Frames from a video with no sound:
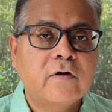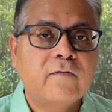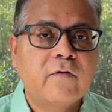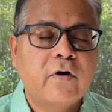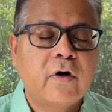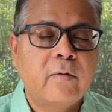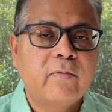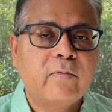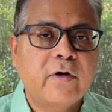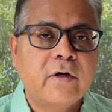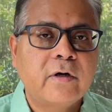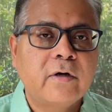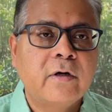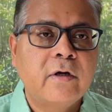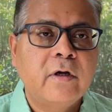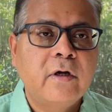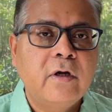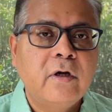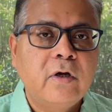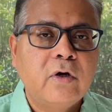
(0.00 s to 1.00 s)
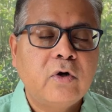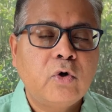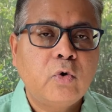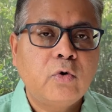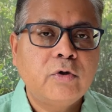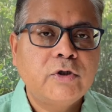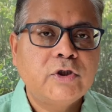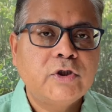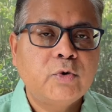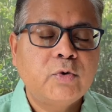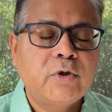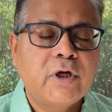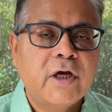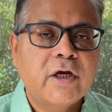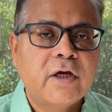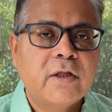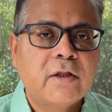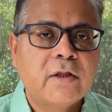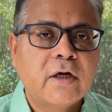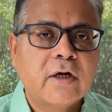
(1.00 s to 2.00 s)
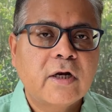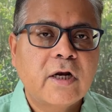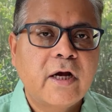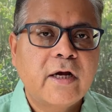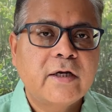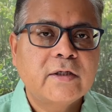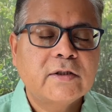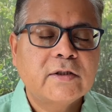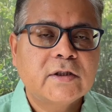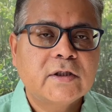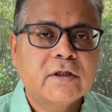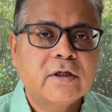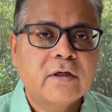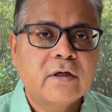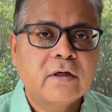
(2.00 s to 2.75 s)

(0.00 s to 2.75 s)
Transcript: from the notes you take in the class.